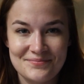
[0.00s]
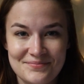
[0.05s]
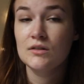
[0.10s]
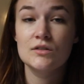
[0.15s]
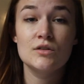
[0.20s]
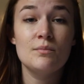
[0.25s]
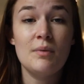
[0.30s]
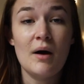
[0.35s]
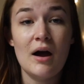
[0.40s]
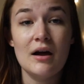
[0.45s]

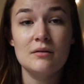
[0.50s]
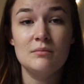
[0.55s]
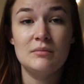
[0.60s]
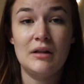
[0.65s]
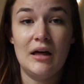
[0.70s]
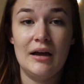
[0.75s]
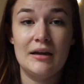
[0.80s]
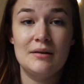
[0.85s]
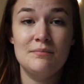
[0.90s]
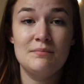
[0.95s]
So bottom
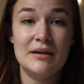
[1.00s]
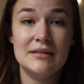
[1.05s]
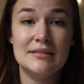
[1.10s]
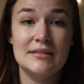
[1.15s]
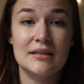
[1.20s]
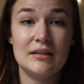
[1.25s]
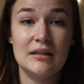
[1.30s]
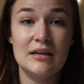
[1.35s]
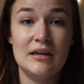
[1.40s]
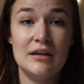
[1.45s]
line,
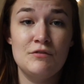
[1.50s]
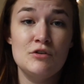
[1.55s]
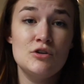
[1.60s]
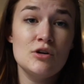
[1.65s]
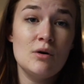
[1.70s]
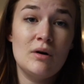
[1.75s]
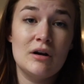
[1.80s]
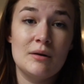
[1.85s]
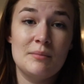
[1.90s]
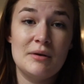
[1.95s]
basically, if you
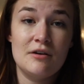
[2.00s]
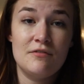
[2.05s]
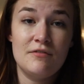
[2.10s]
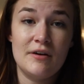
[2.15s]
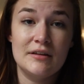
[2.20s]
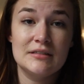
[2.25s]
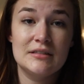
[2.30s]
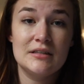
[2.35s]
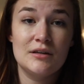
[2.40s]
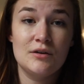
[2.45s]
don't want to be
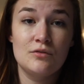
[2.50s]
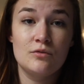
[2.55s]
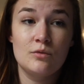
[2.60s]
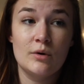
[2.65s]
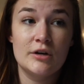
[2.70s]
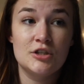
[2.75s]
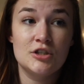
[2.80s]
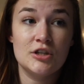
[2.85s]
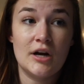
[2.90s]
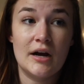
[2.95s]
offensive,
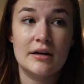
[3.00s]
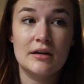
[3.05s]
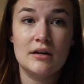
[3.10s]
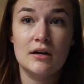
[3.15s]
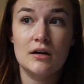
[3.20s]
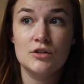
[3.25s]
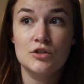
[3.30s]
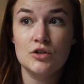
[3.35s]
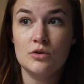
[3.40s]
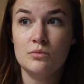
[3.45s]
which I
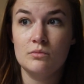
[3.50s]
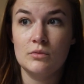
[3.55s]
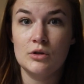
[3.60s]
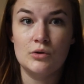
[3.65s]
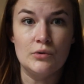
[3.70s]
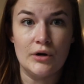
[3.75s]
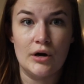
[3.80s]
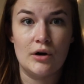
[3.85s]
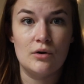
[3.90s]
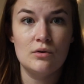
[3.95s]
assume
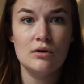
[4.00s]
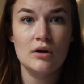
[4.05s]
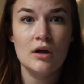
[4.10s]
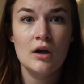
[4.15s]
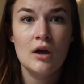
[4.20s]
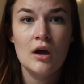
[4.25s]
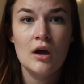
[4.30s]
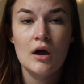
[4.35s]
you don't,